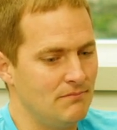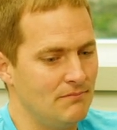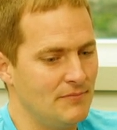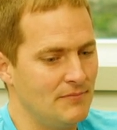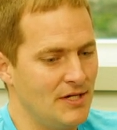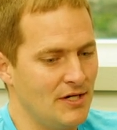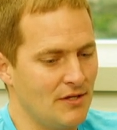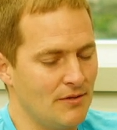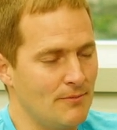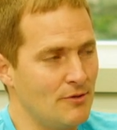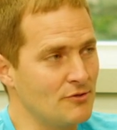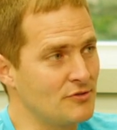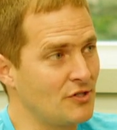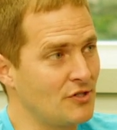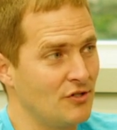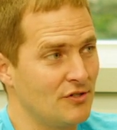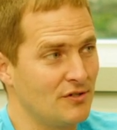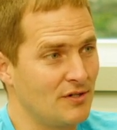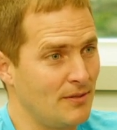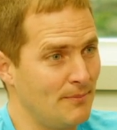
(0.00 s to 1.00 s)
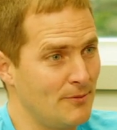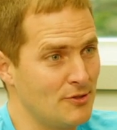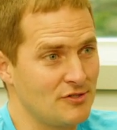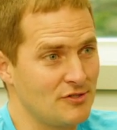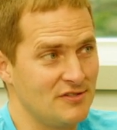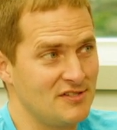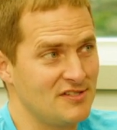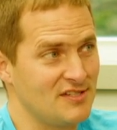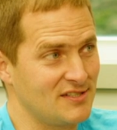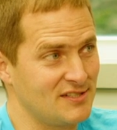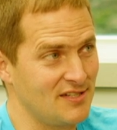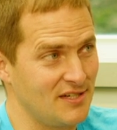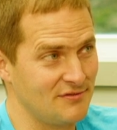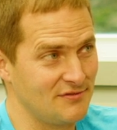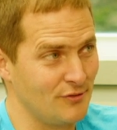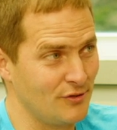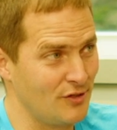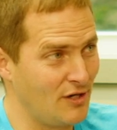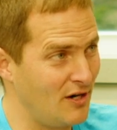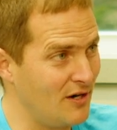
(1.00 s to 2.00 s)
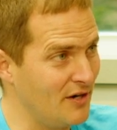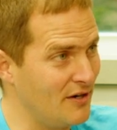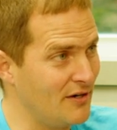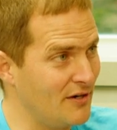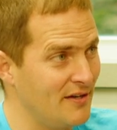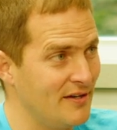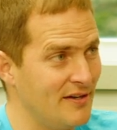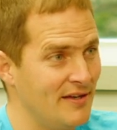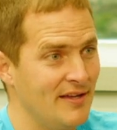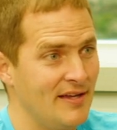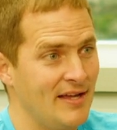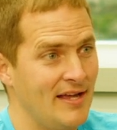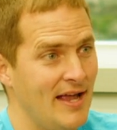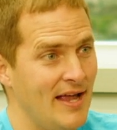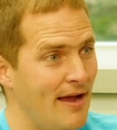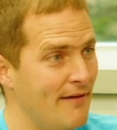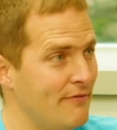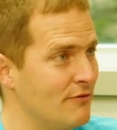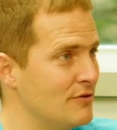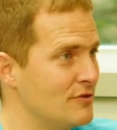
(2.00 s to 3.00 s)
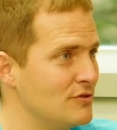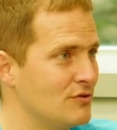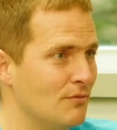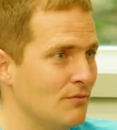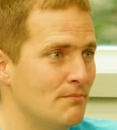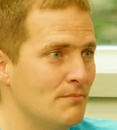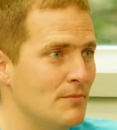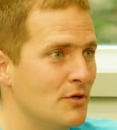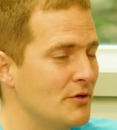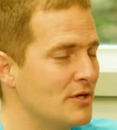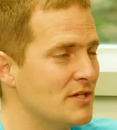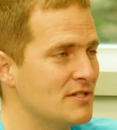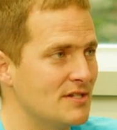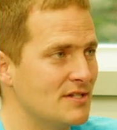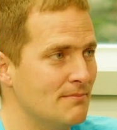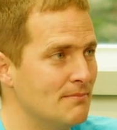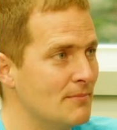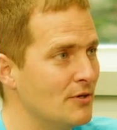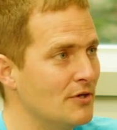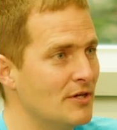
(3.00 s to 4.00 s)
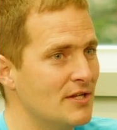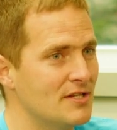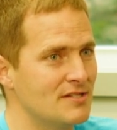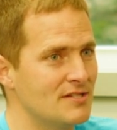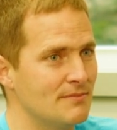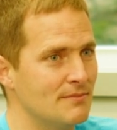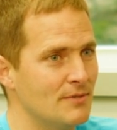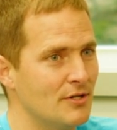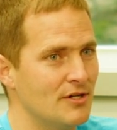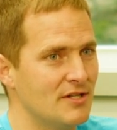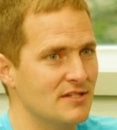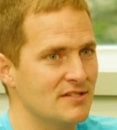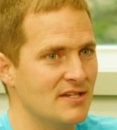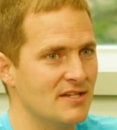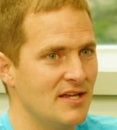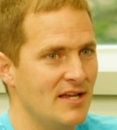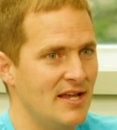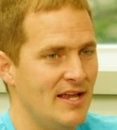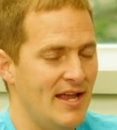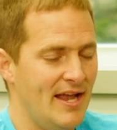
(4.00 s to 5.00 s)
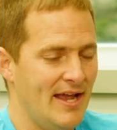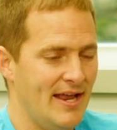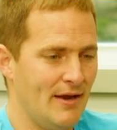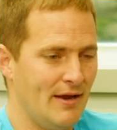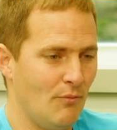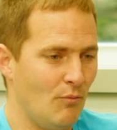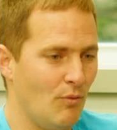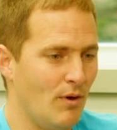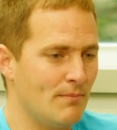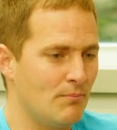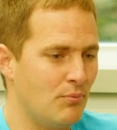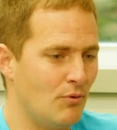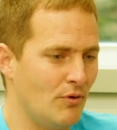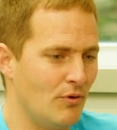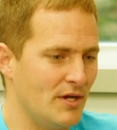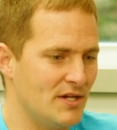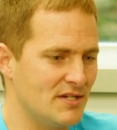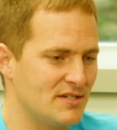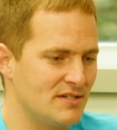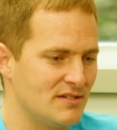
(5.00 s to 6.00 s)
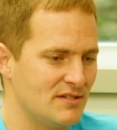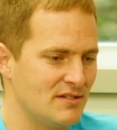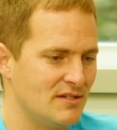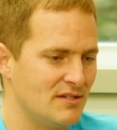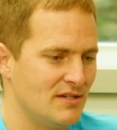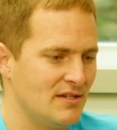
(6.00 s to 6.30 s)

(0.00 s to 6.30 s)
you know the most commercially successful car ever, sold millions and millions and millions. And at one point,